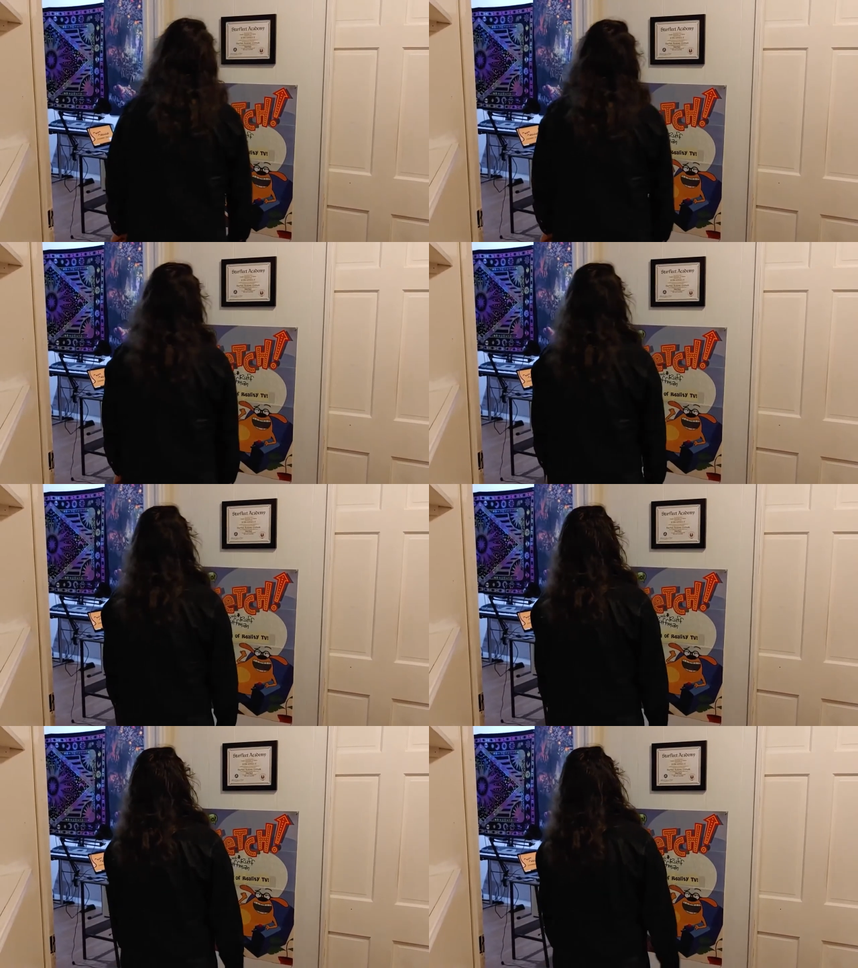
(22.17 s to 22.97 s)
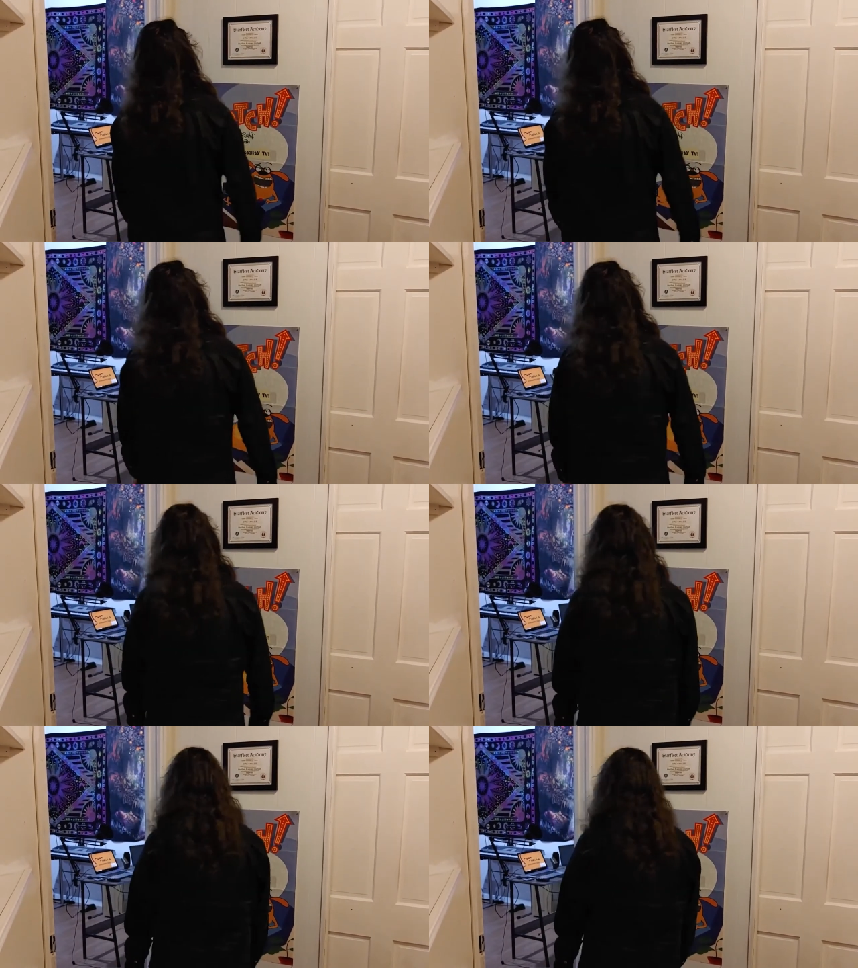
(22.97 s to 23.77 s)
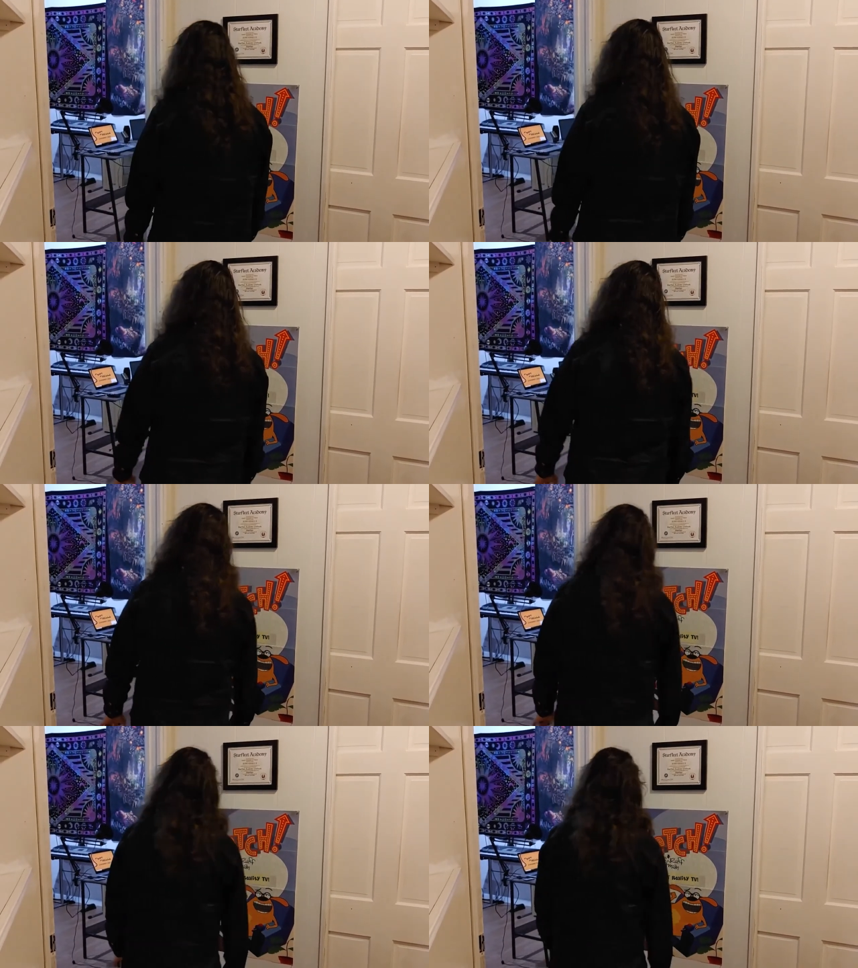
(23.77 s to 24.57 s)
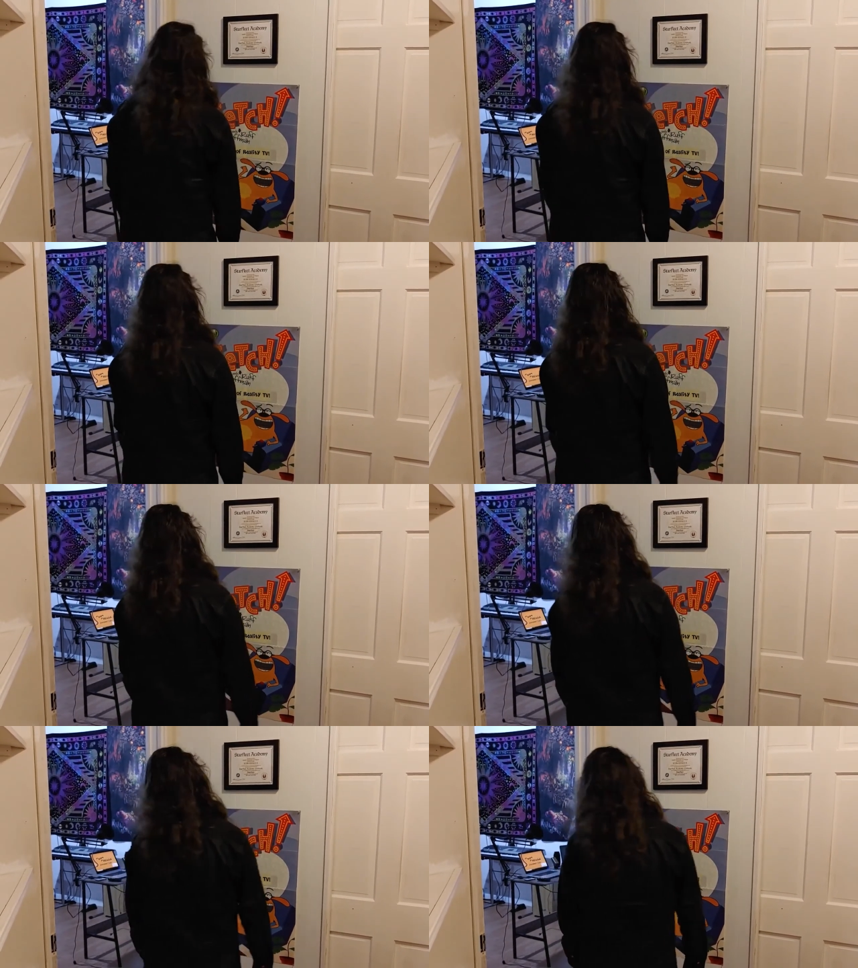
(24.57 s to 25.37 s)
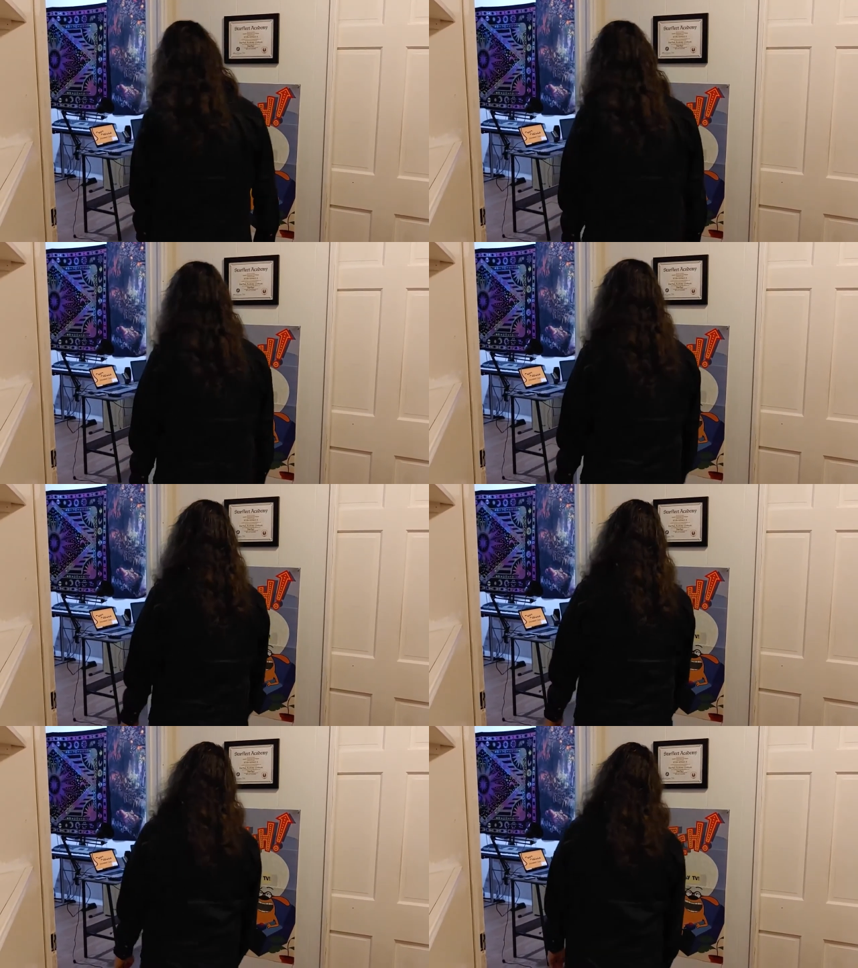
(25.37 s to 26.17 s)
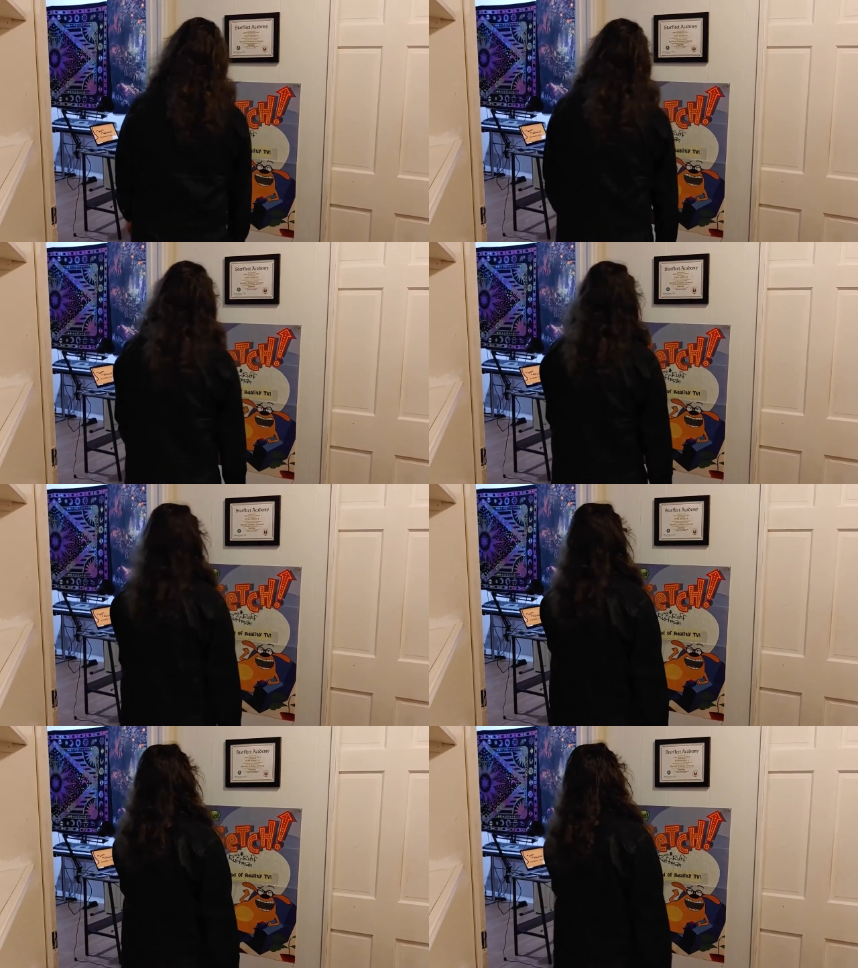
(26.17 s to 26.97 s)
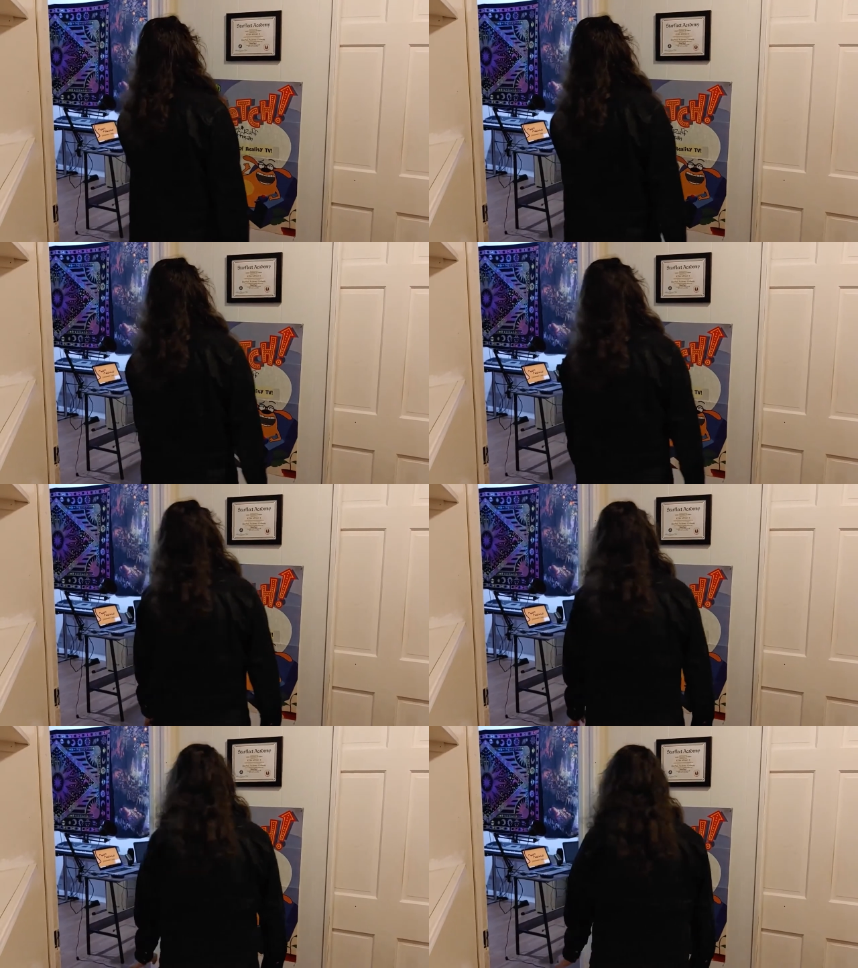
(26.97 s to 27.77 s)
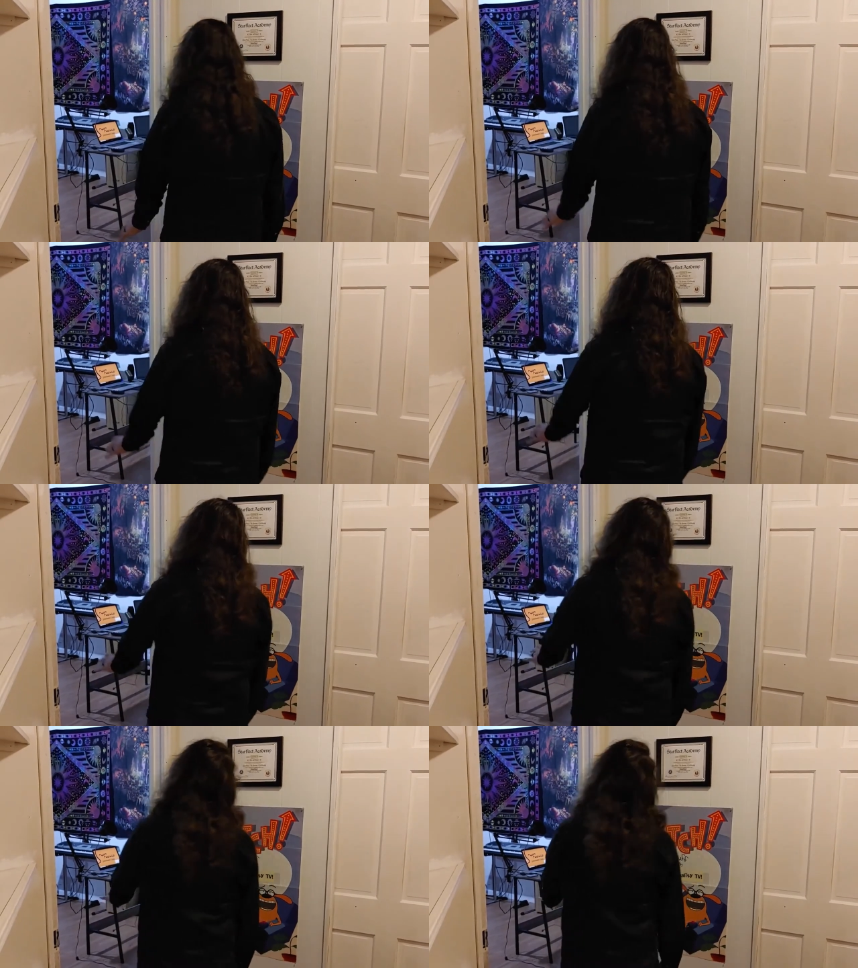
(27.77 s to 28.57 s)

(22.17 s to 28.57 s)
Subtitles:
[unreadable: no face in view]